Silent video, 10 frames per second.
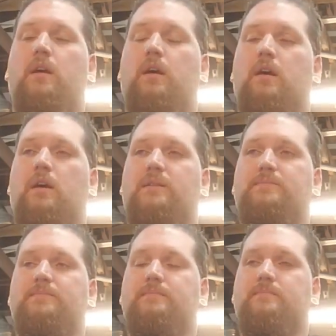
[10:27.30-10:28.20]

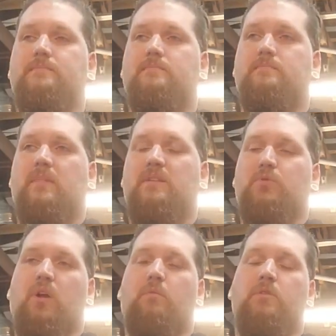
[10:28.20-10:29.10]
to
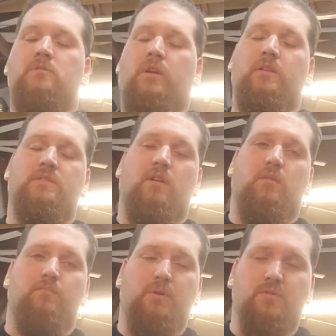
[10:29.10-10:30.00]
where it wouldn't hit
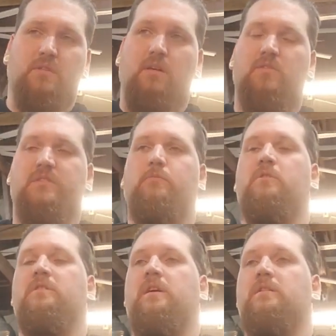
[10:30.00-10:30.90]
certain boost levels, it
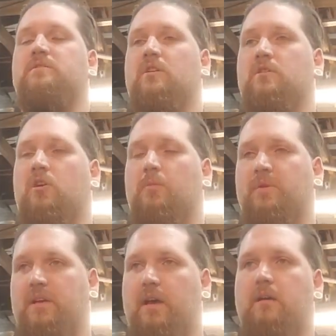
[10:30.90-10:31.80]
wouldn't hit certain
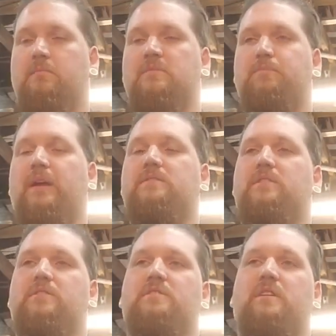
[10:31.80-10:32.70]
RPMs.
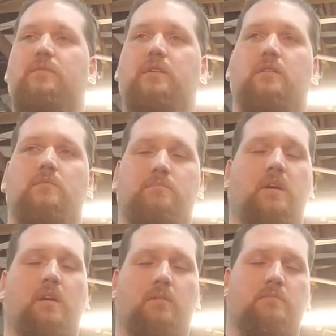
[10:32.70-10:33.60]
Basically, just give it
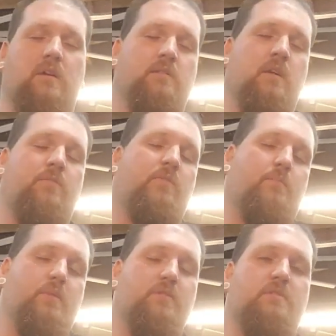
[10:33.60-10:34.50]
enough of a
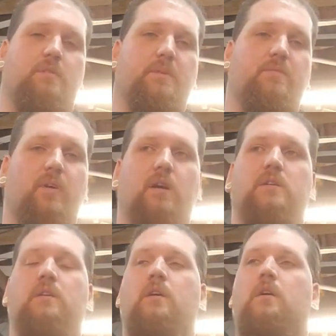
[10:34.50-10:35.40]
boost to be
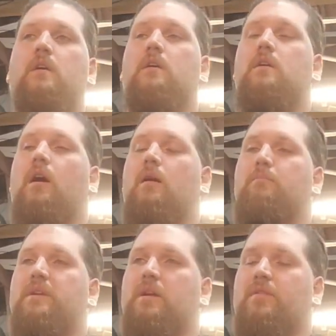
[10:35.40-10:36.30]
fun,
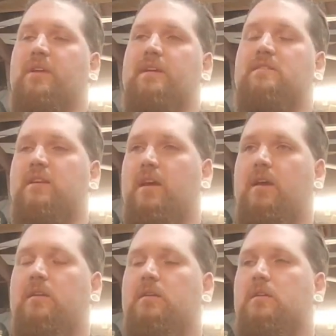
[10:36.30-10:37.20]
but nothing
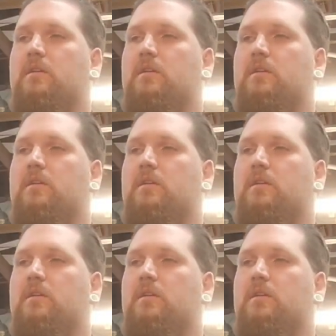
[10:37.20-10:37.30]
insane,